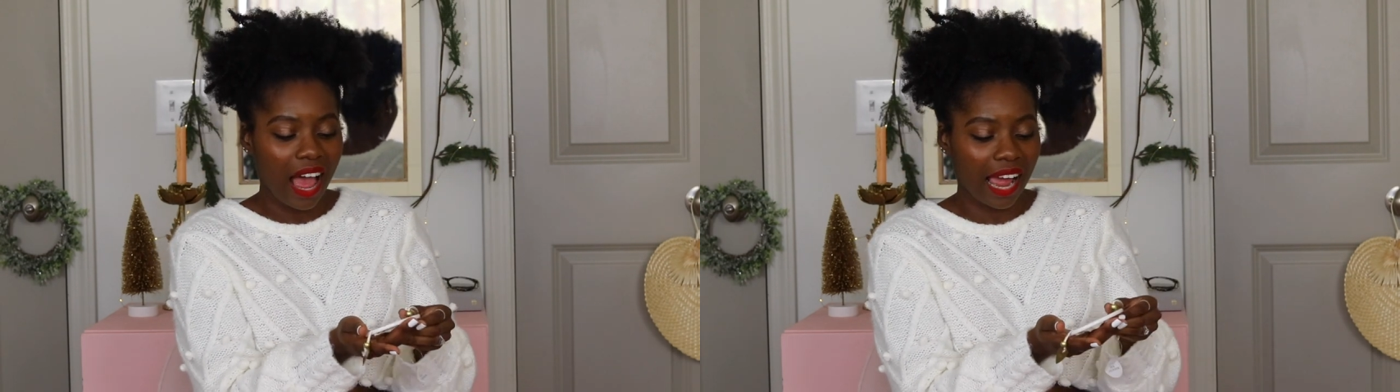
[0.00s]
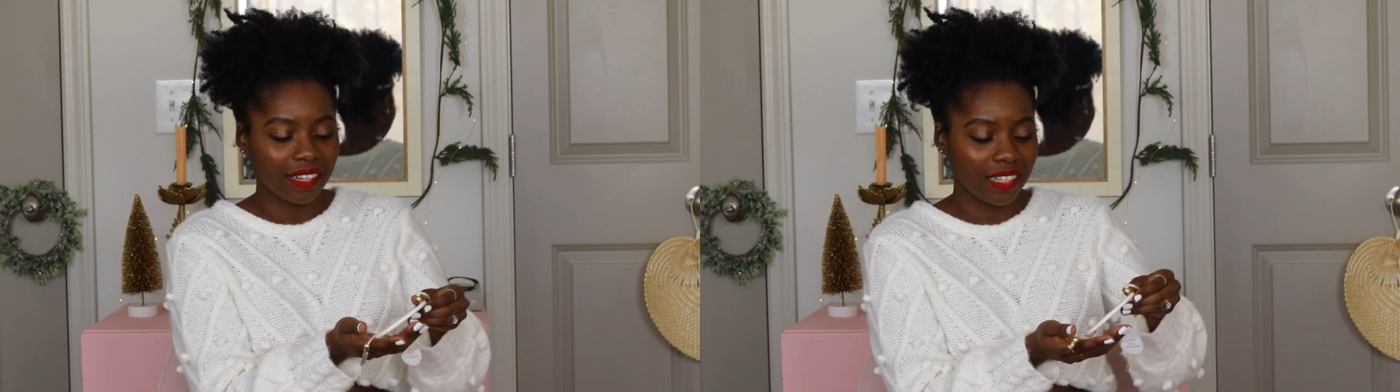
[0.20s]

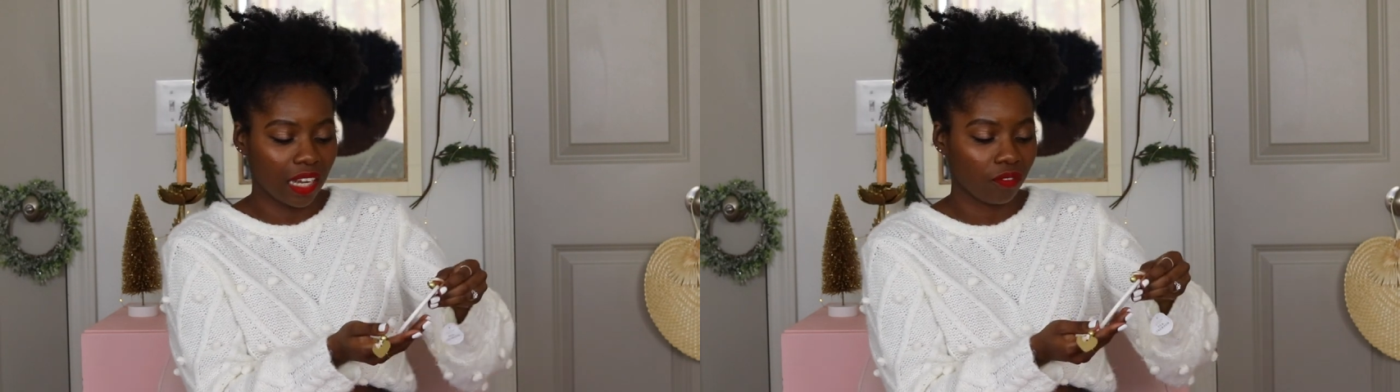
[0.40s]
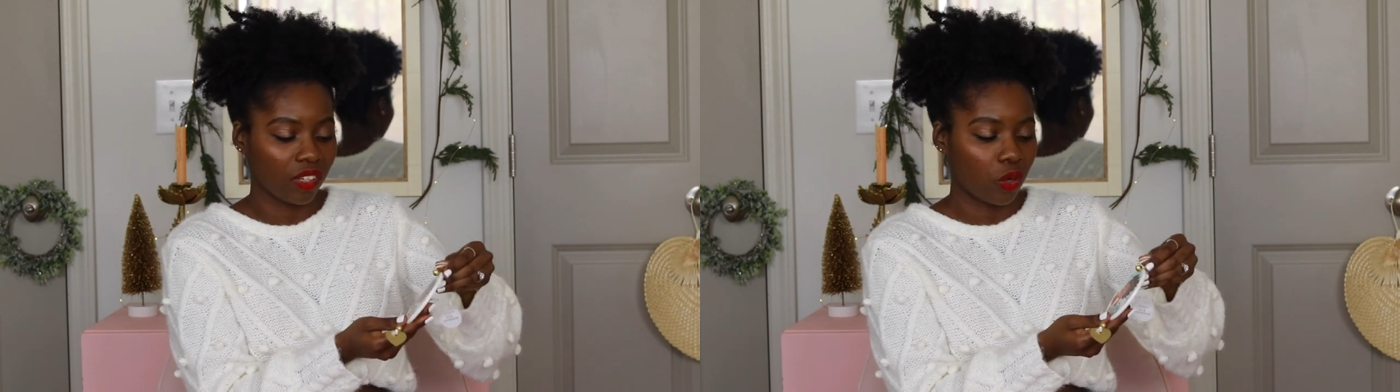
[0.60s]
I
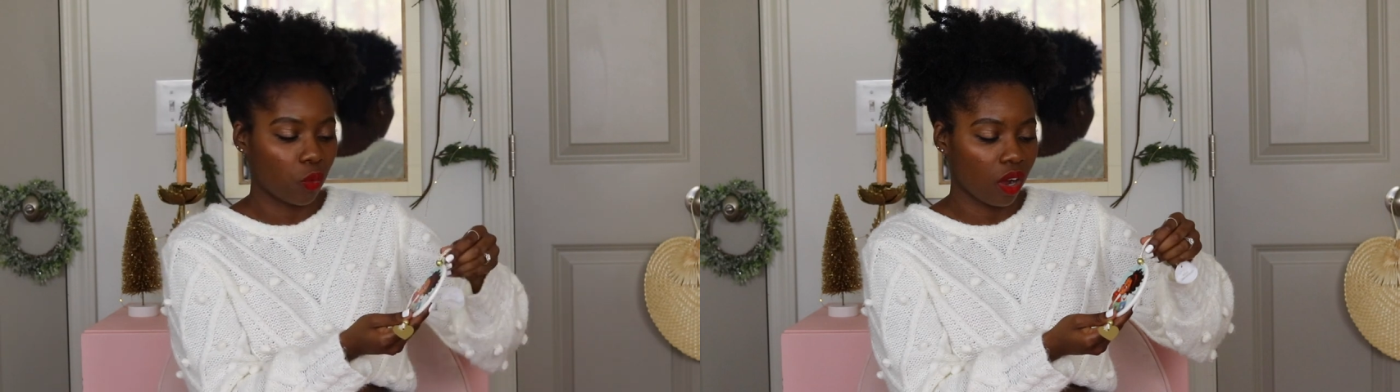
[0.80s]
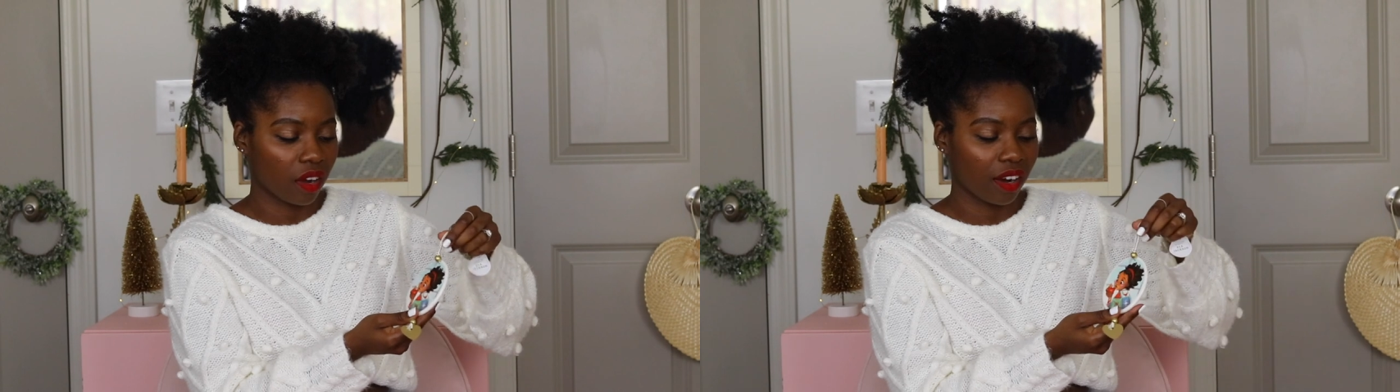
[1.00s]
definitely
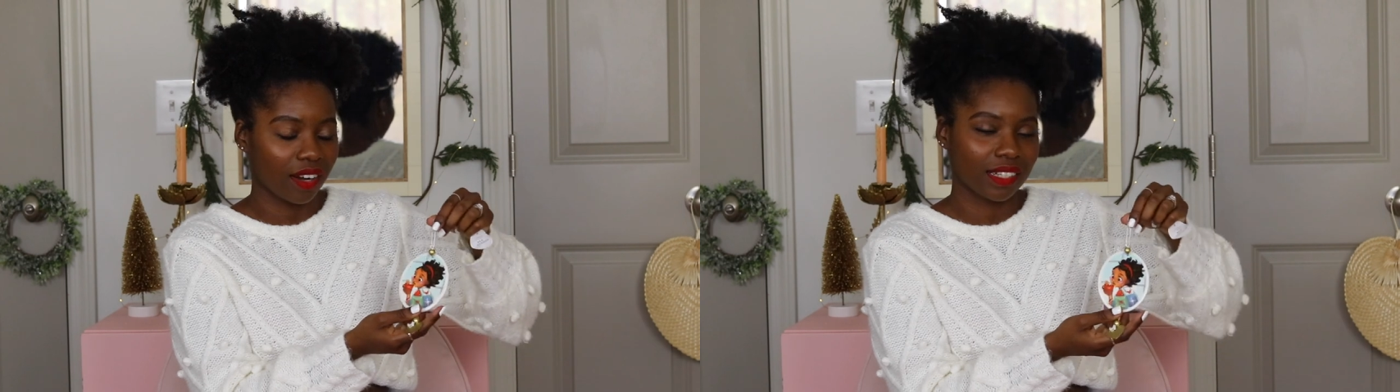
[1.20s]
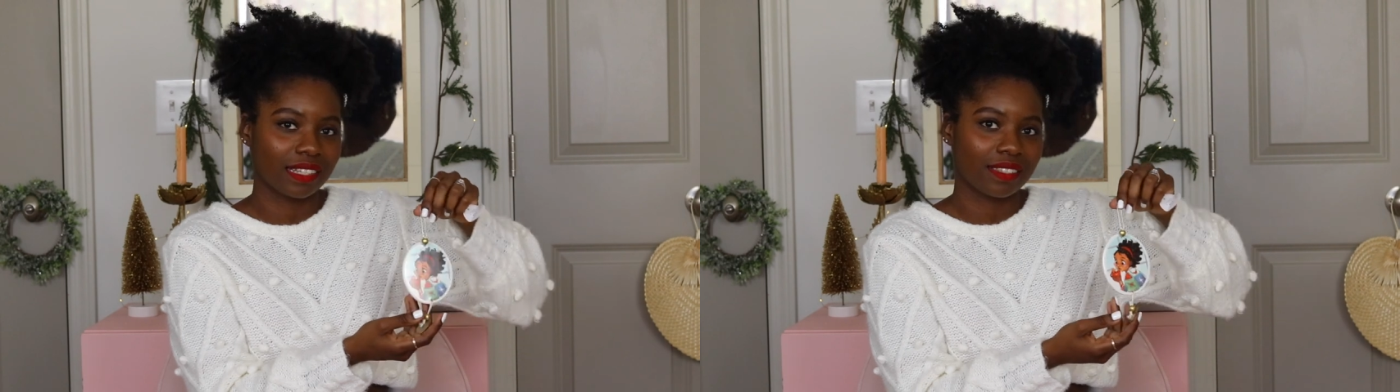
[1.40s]
want
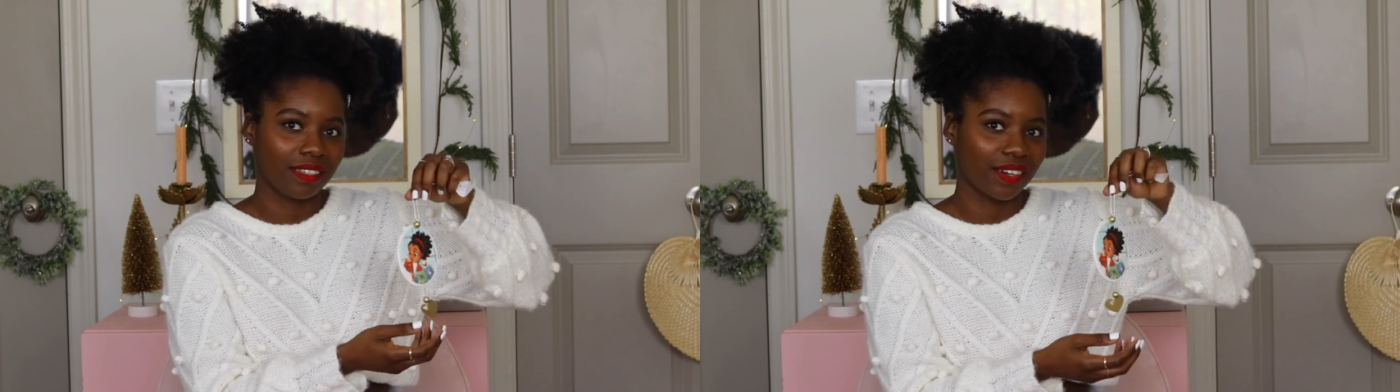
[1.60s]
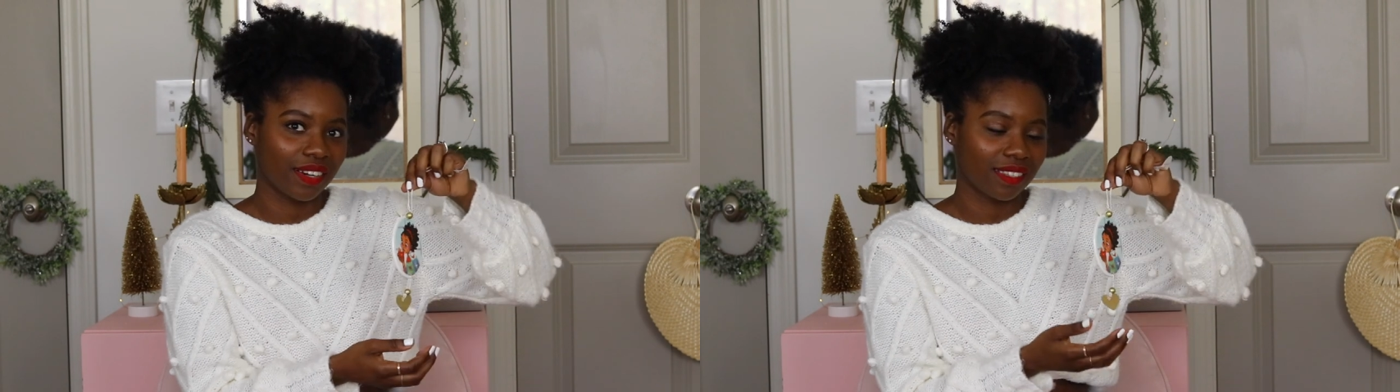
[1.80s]
her to
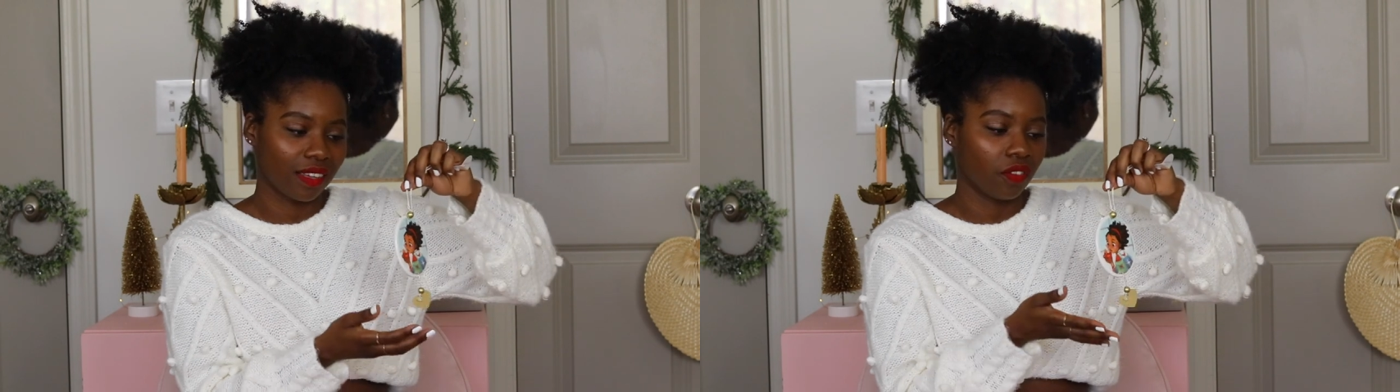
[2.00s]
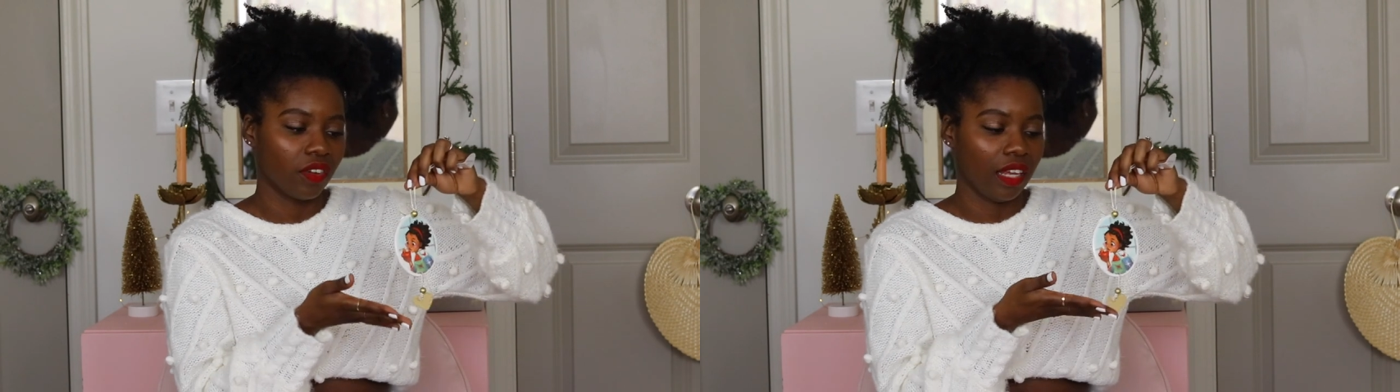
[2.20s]
see
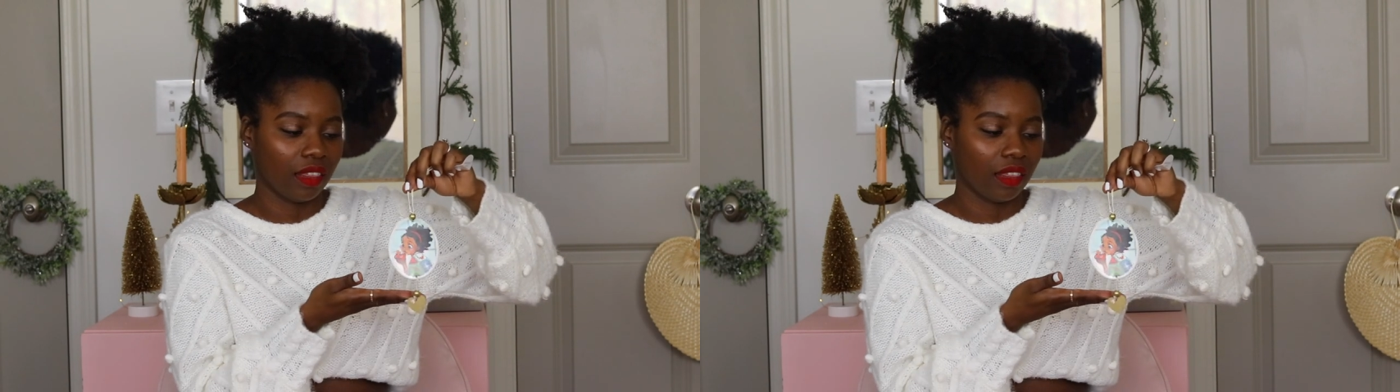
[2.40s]
herself